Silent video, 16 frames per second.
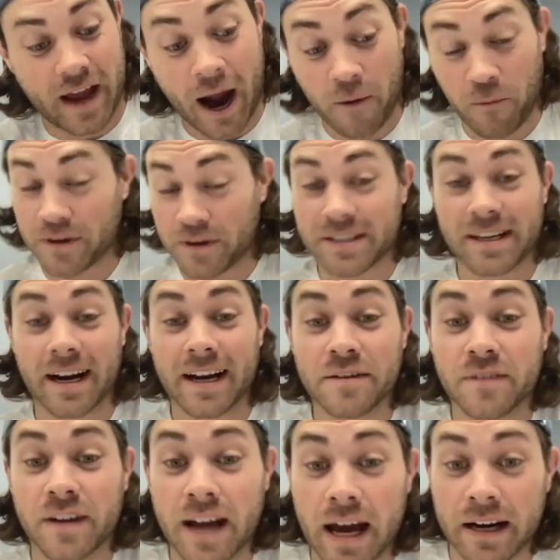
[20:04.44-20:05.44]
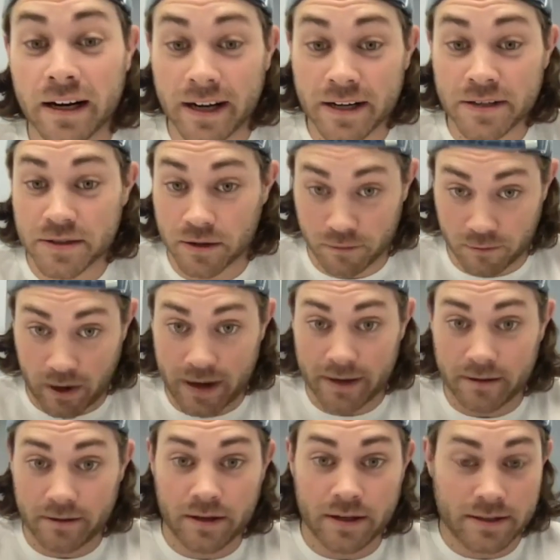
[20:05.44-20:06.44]
I wish that I even had an answer,
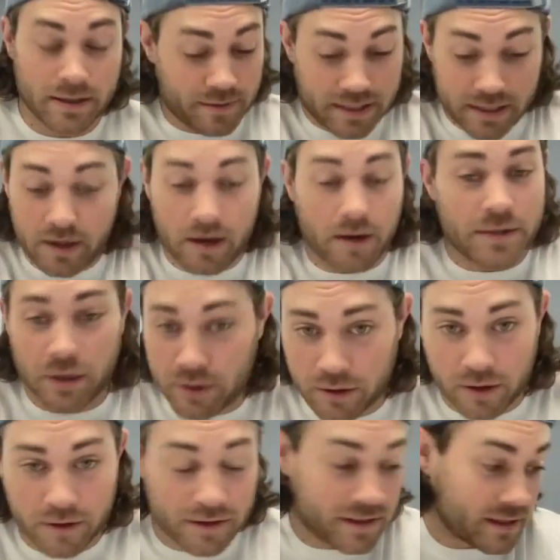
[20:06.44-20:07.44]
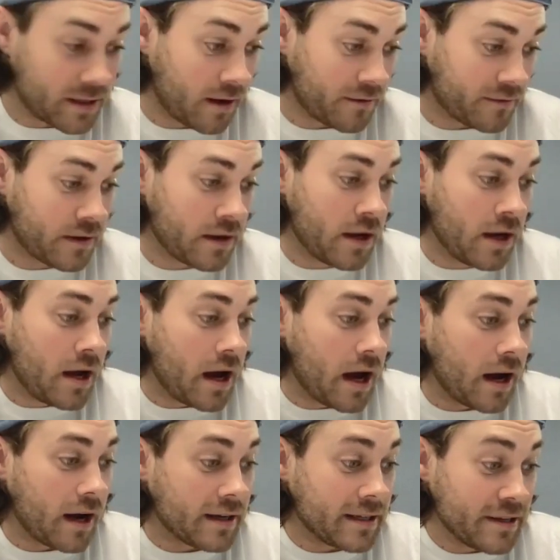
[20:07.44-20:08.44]
right? Because I'm sitting here, I'm telling you all this stuff,
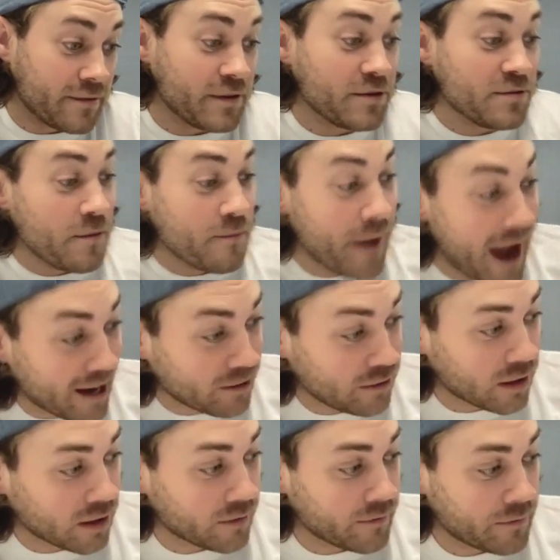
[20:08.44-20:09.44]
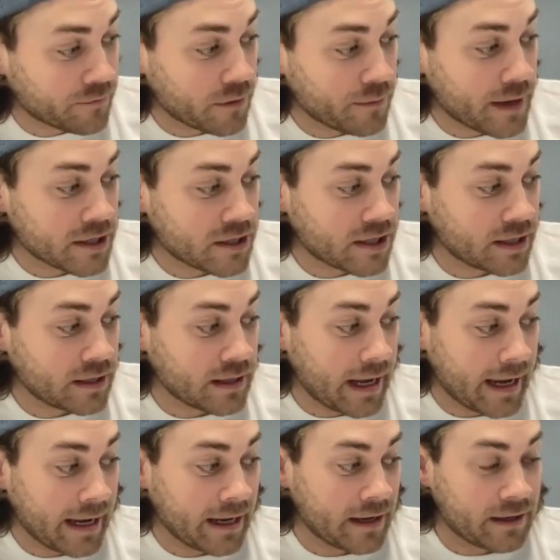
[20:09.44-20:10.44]
giving you the backlog of information
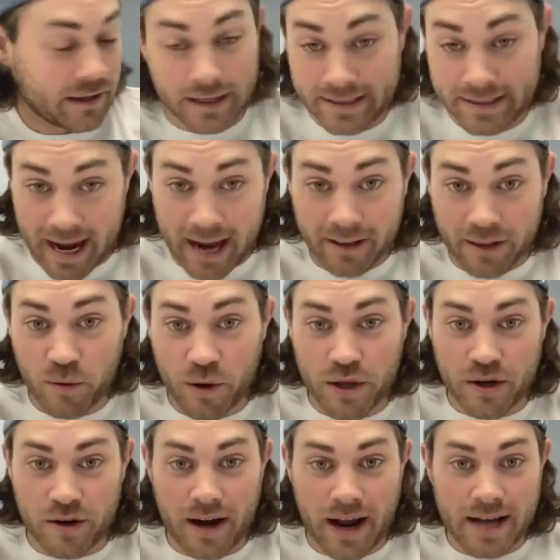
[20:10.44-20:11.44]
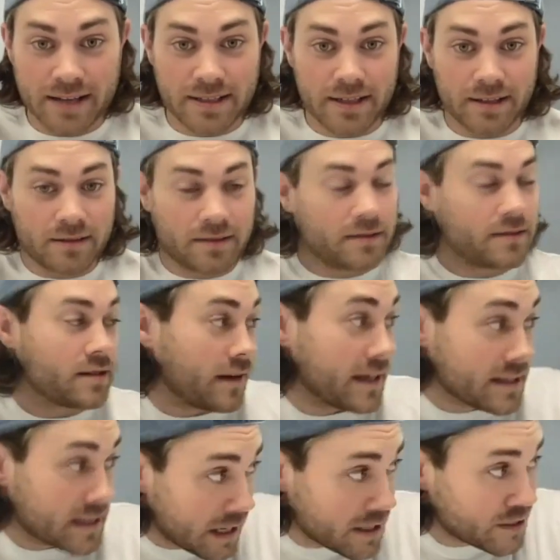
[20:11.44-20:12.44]
and exactly what you're asking. So like
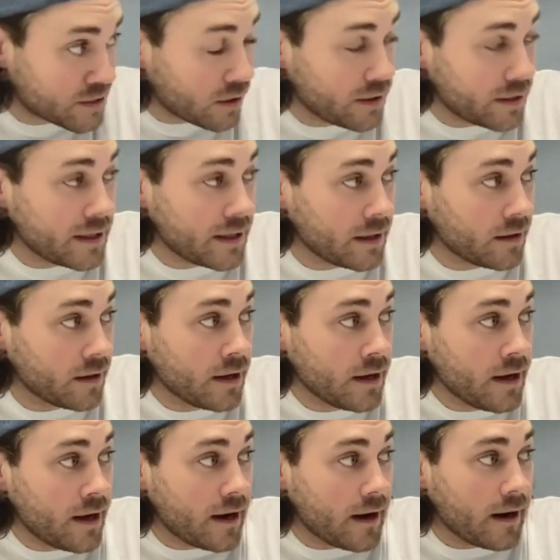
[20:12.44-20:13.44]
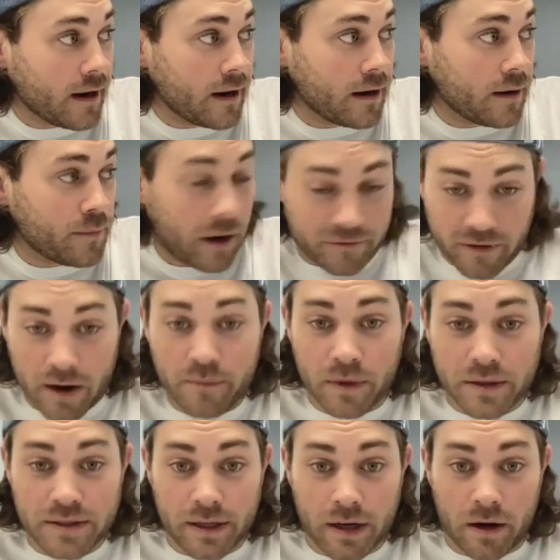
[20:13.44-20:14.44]
I said, I started here about 5
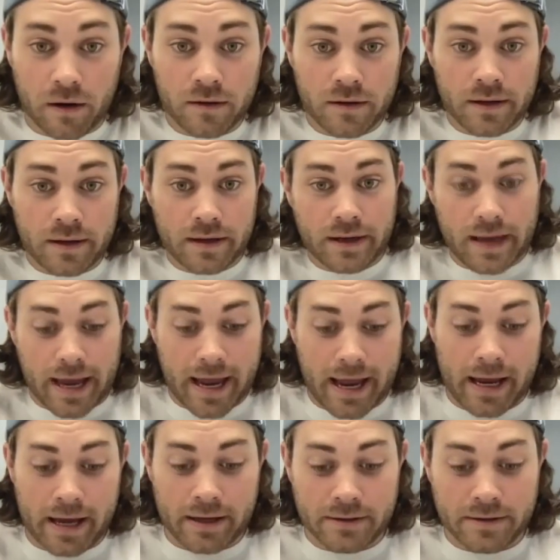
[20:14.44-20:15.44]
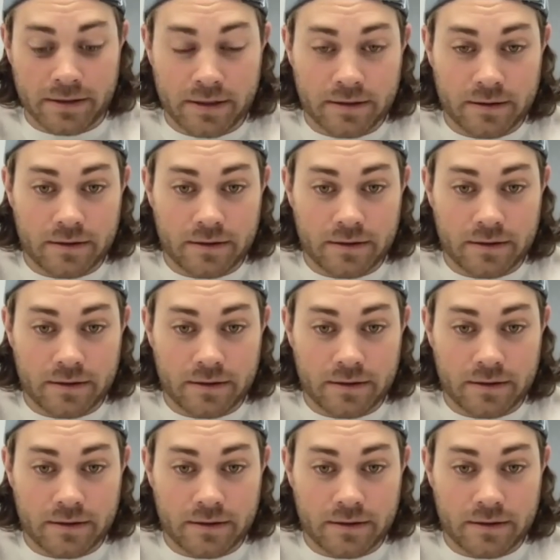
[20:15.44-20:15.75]
months ago and